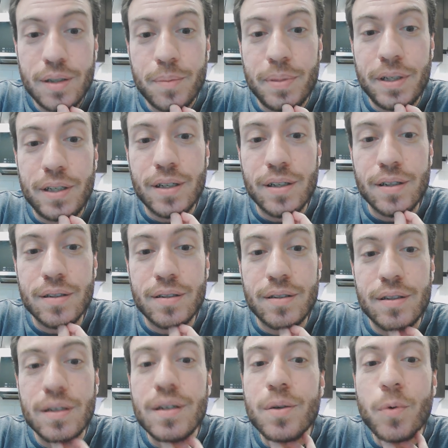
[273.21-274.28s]

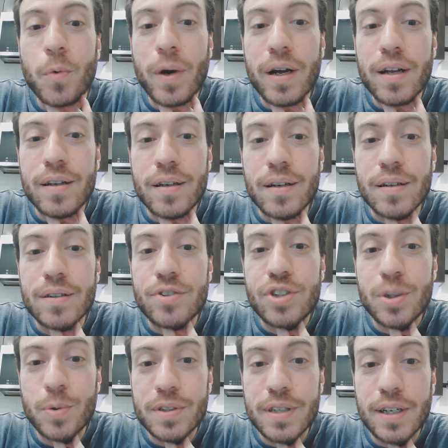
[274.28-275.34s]
because when she
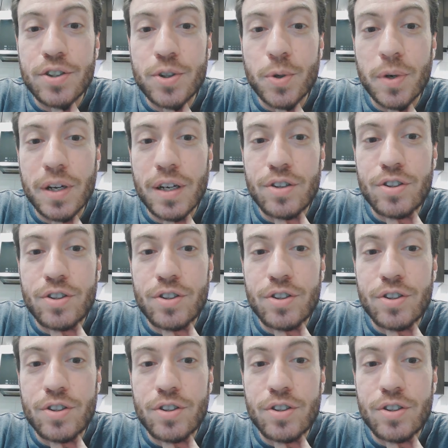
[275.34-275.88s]
was HOH,